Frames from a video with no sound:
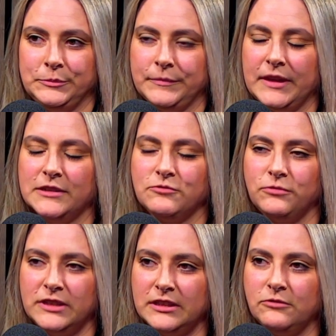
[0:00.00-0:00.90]
it's
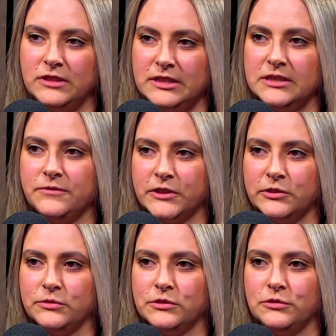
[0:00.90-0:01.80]
really, really
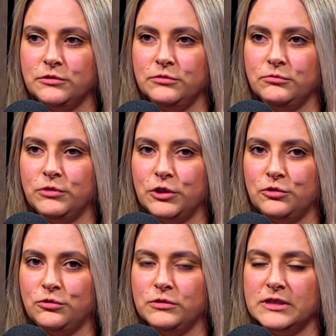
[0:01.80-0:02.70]
difficult to
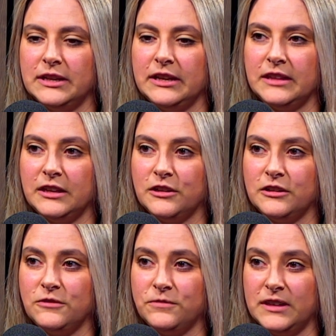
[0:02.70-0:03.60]
recruit. And I think
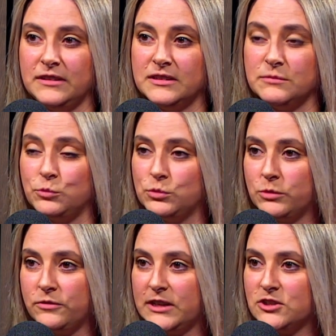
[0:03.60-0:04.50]
you find this in most
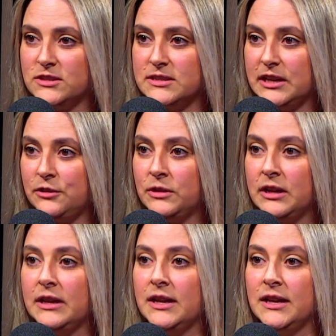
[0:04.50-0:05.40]
professions now.
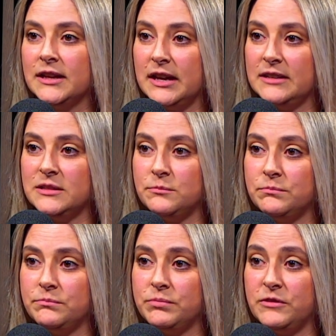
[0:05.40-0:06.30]
Getting
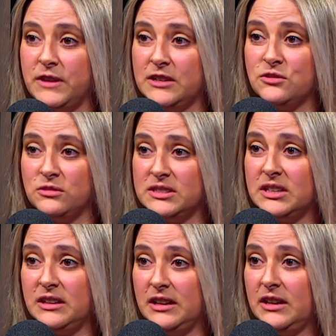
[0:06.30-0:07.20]
professionals
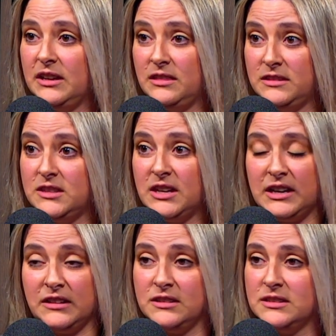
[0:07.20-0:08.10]
into the
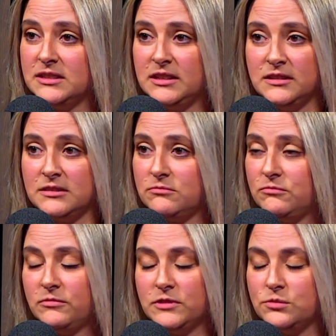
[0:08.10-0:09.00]
Highlands is
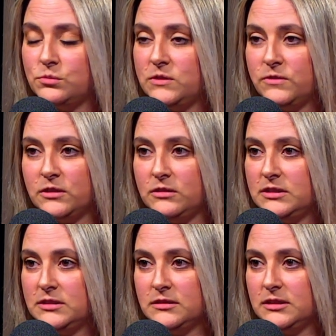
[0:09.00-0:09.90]
so difficult.
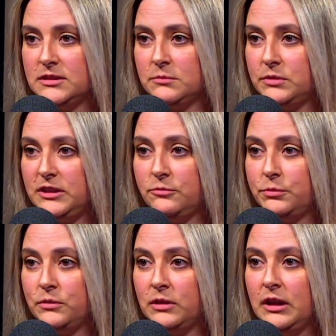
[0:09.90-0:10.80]
It's
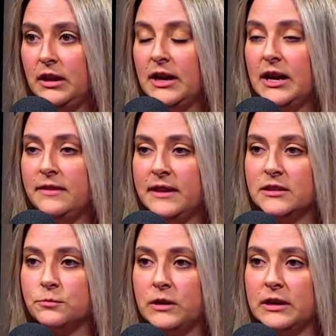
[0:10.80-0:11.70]
unbelievable. And
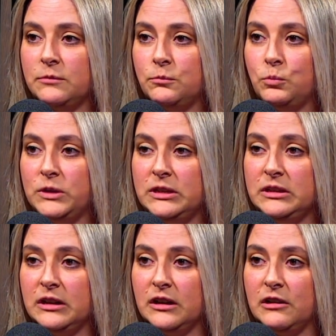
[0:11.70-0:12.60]
that's why we
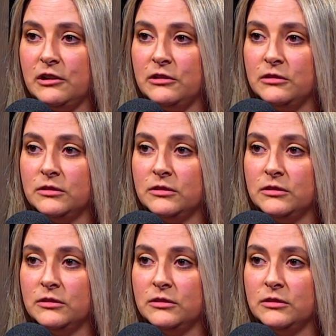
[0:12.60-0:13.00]
are